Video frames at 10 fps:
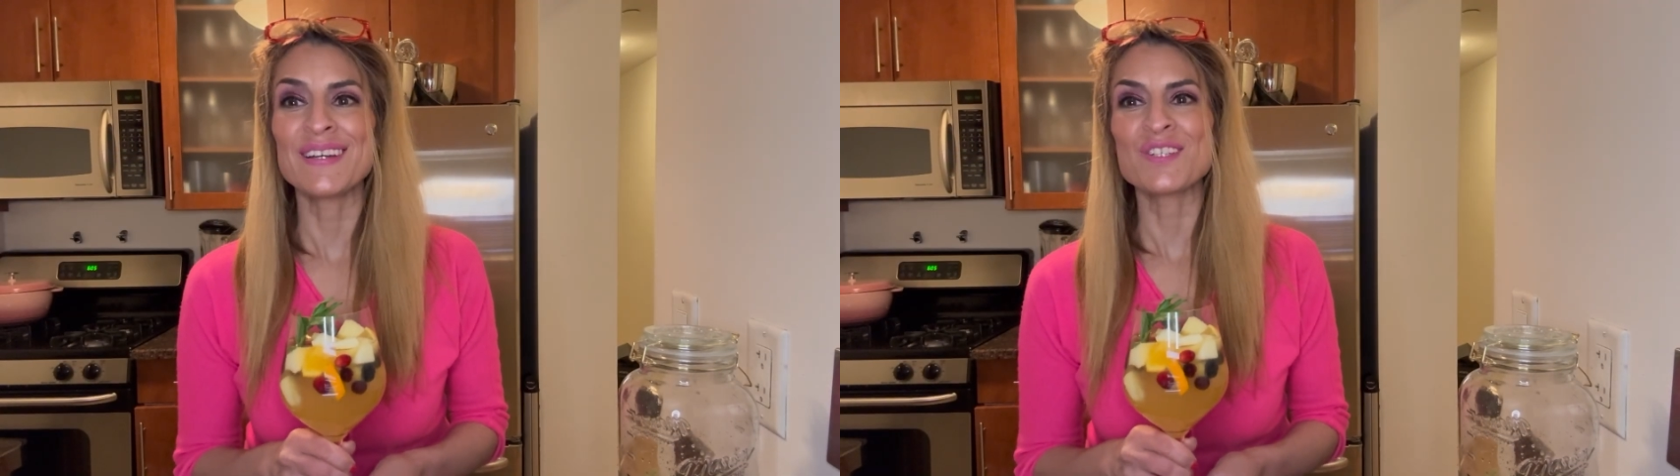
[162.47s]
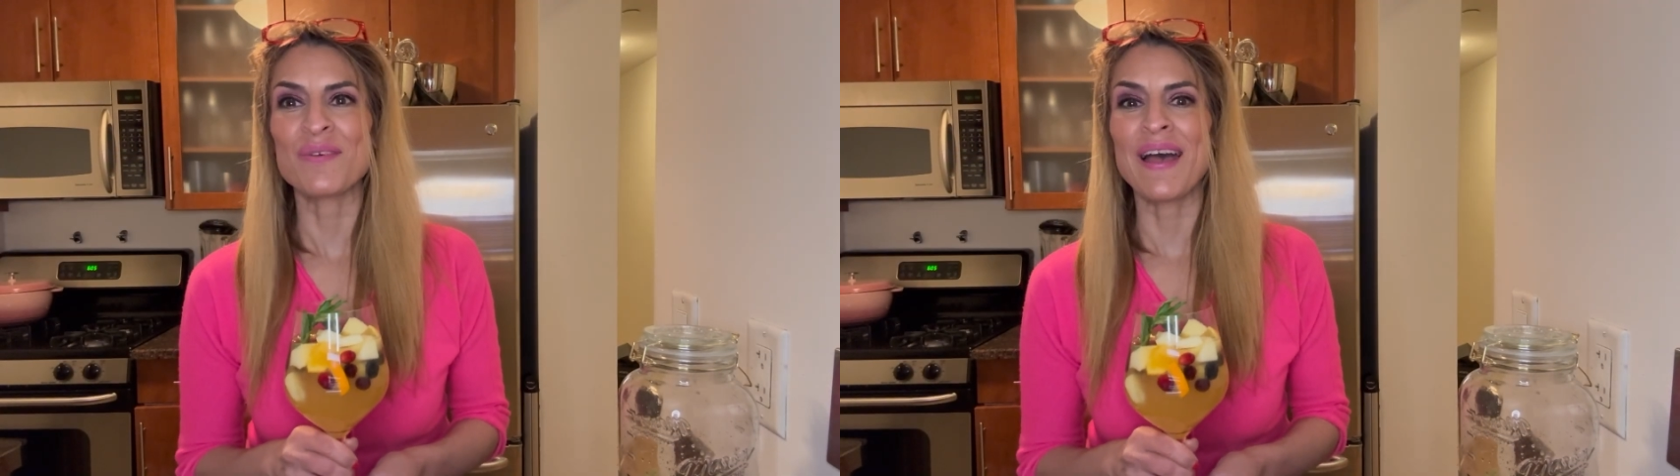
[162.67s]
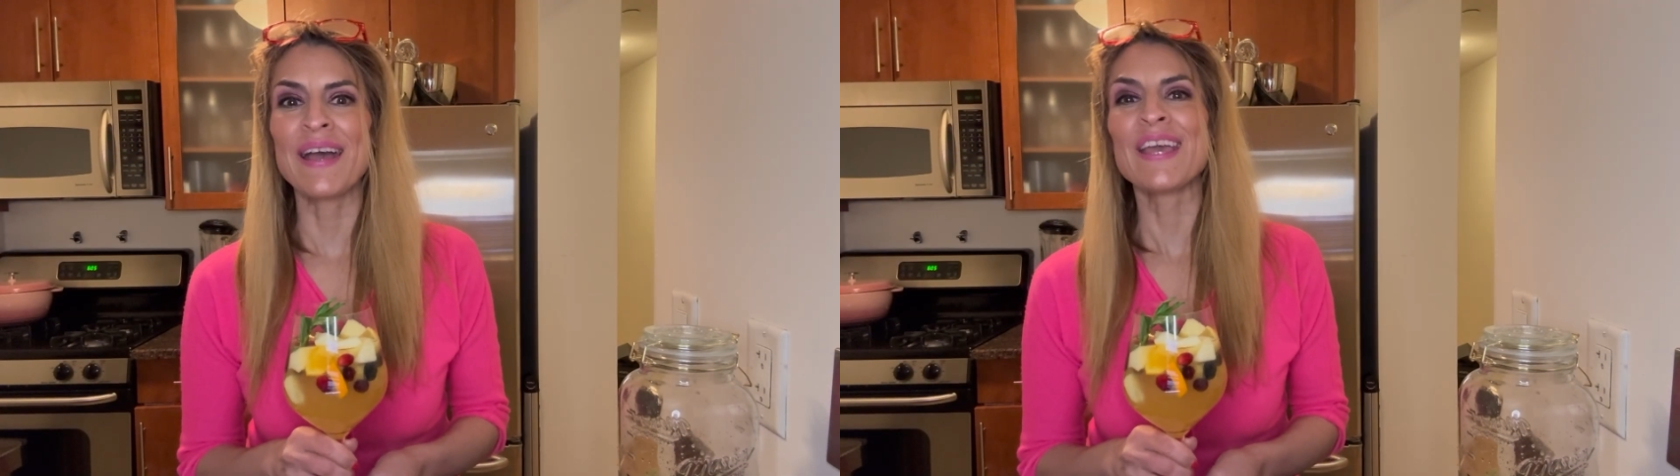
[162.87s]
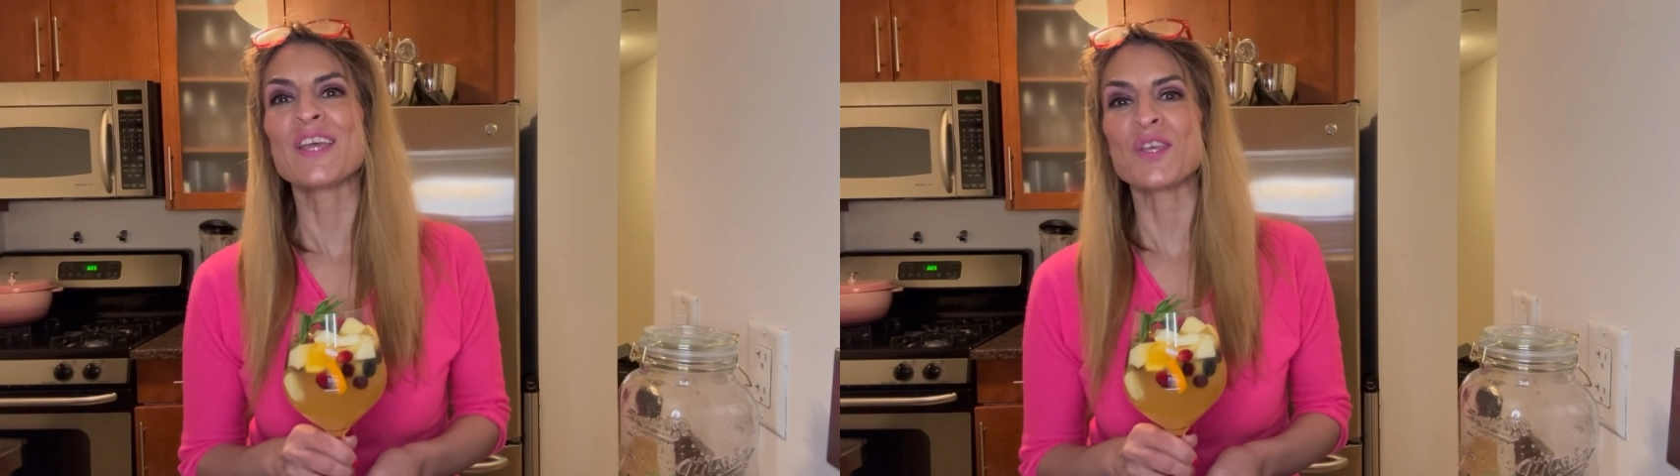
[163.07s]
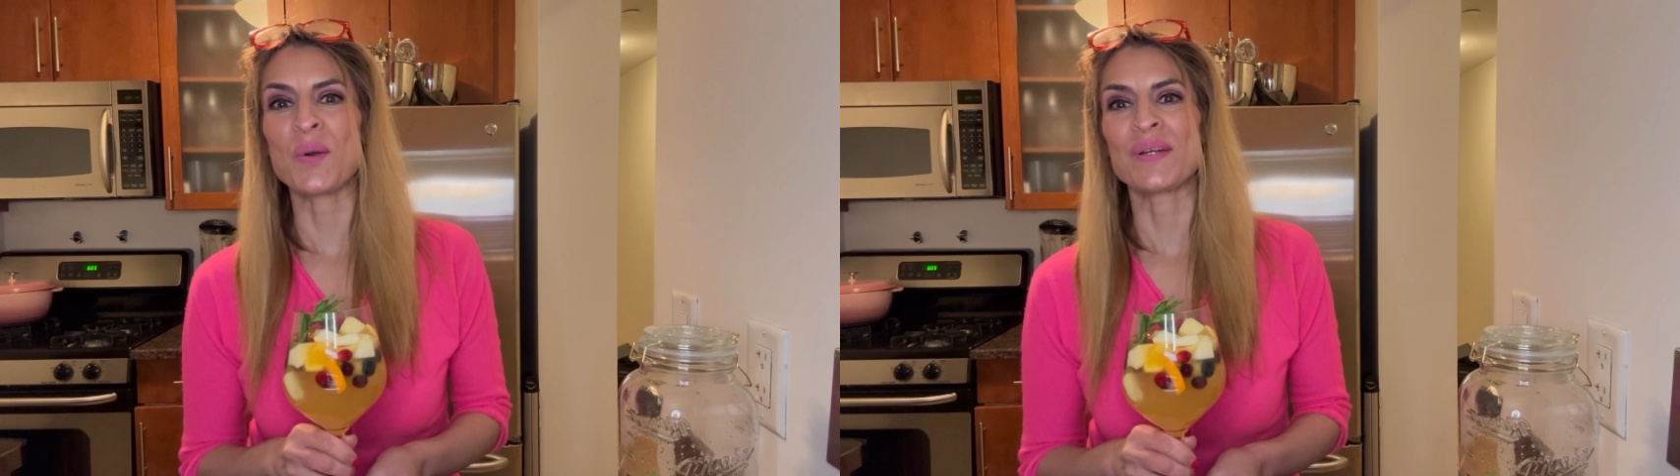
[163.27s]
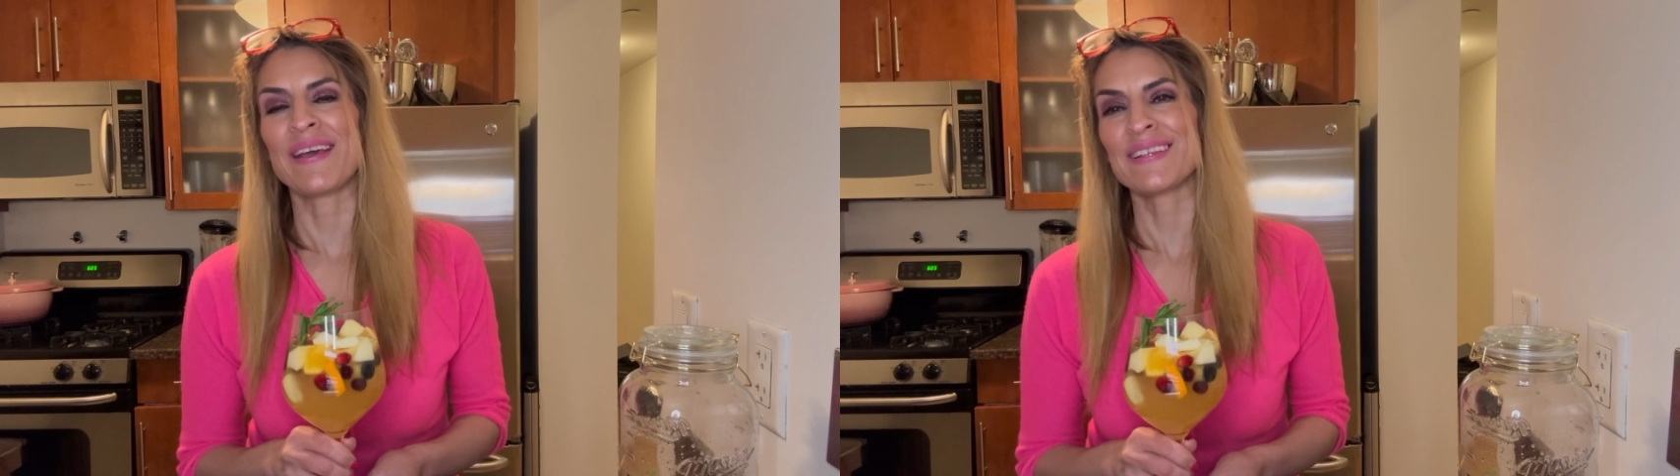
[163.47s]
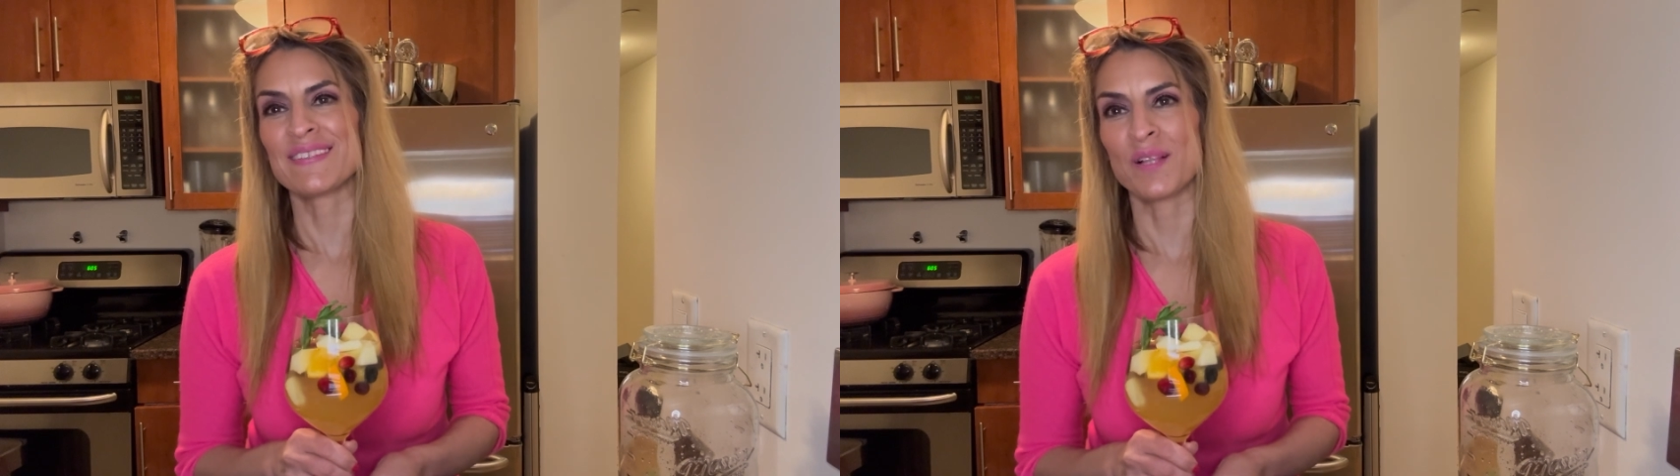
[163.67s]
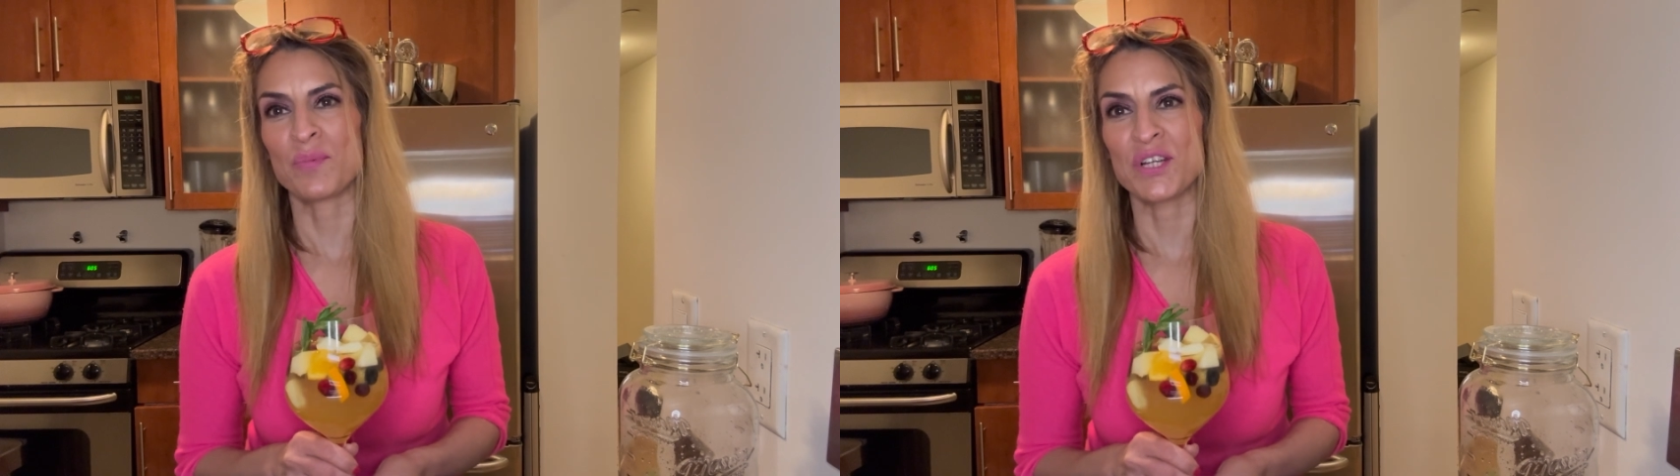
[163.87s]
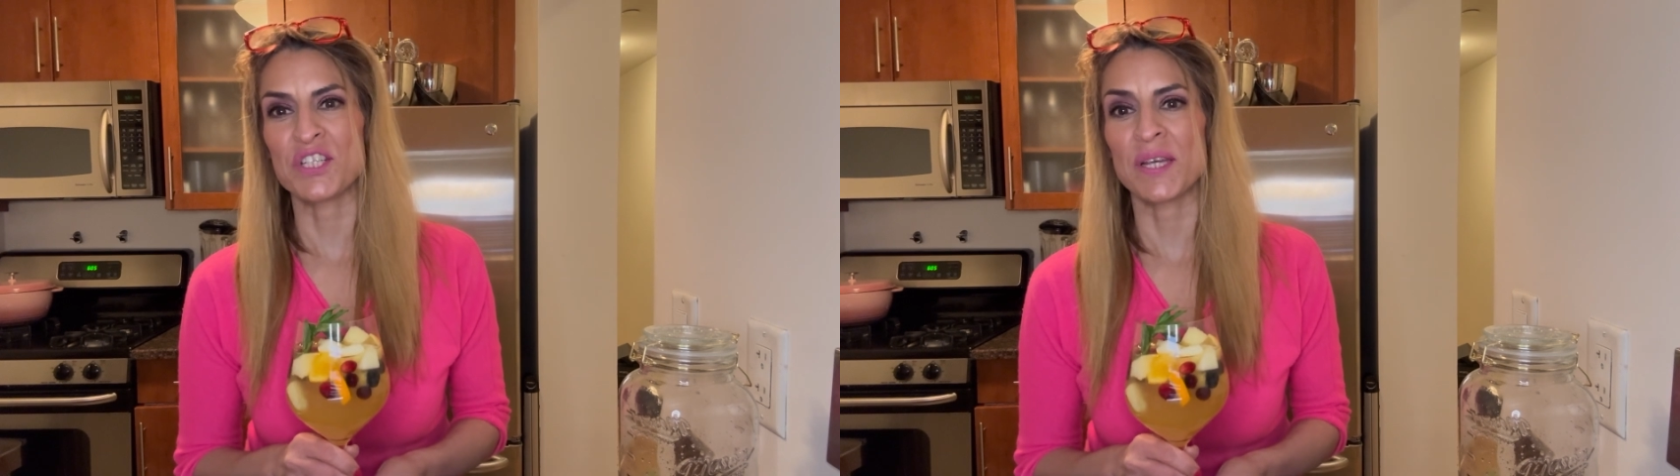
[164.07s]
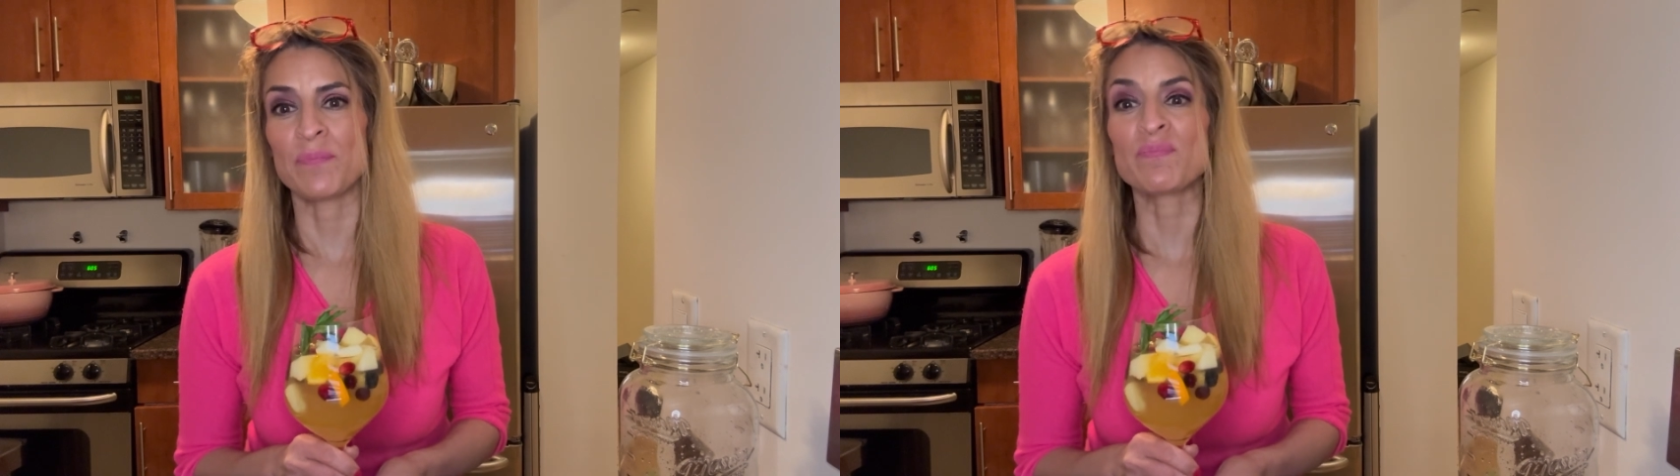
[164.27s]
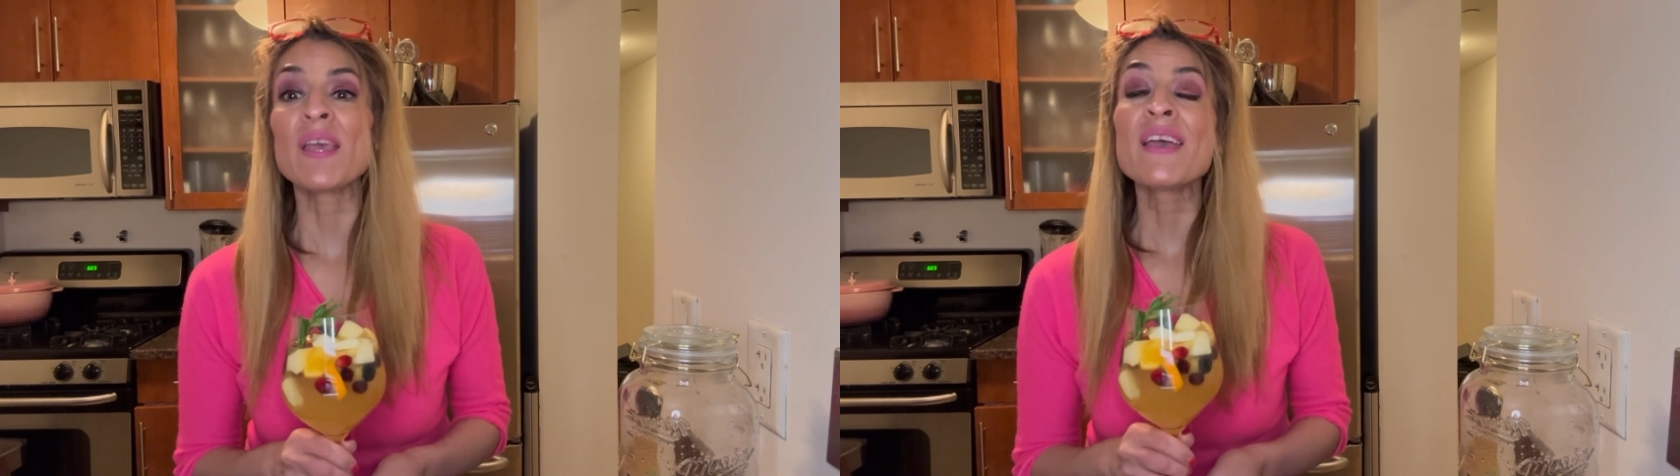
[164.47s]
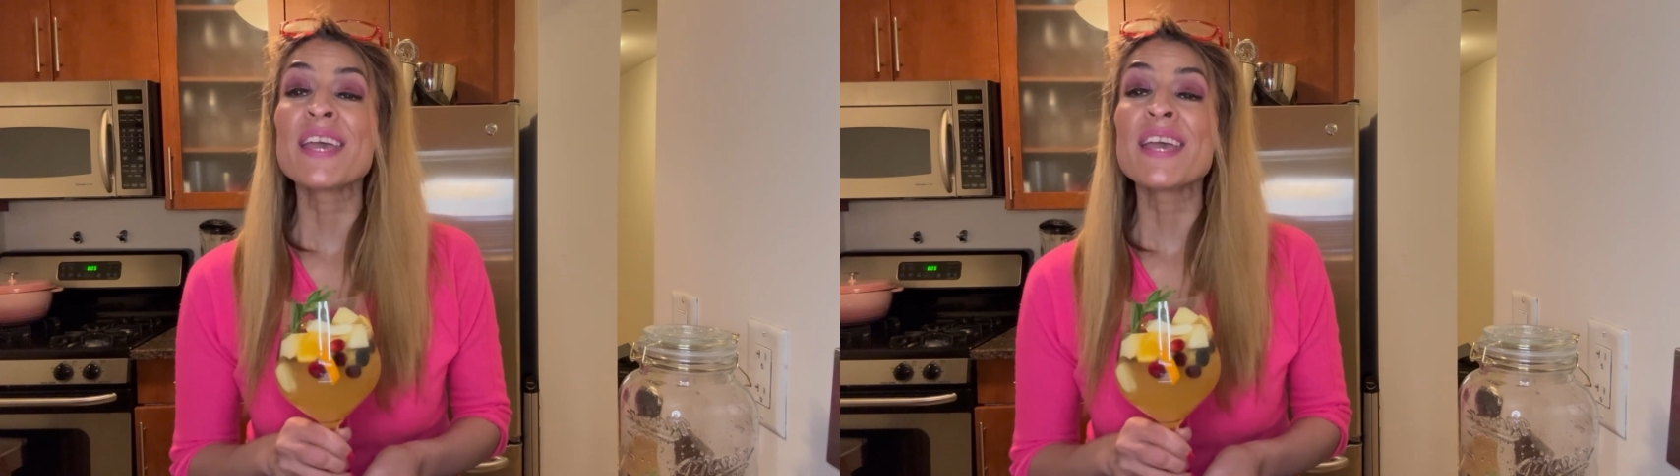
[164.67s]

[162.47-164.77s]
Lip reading: a try at your next celebration.